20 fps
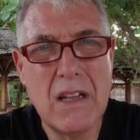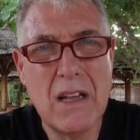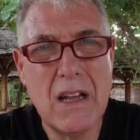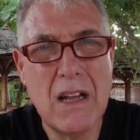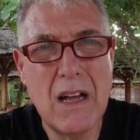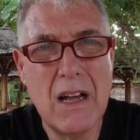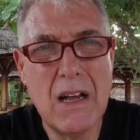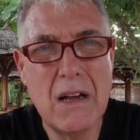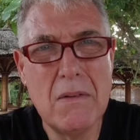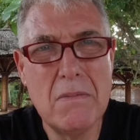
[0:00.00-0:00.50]

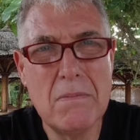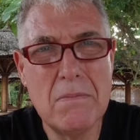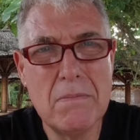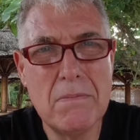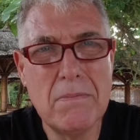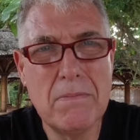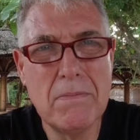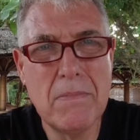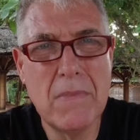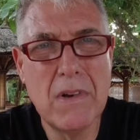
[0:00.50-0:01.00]

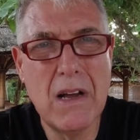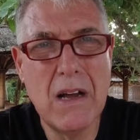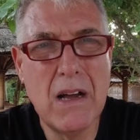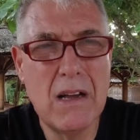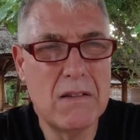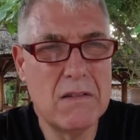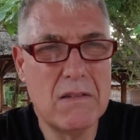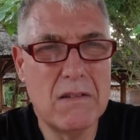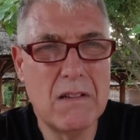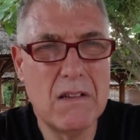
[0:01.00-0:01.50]

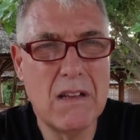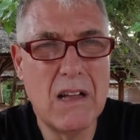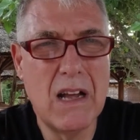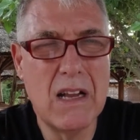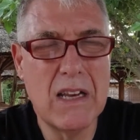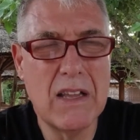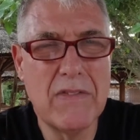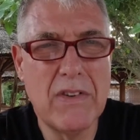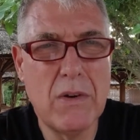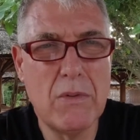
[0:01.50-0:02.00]

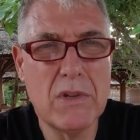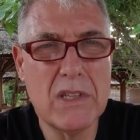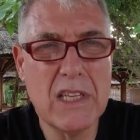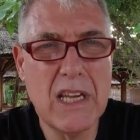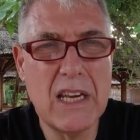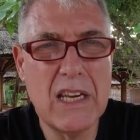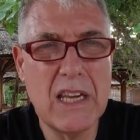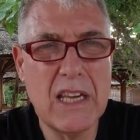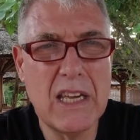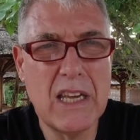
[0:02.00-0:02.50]
and if I was
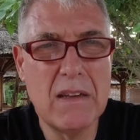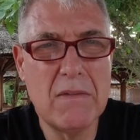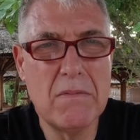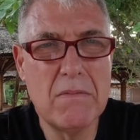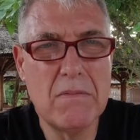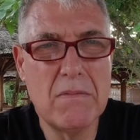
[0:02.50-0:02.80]
getting it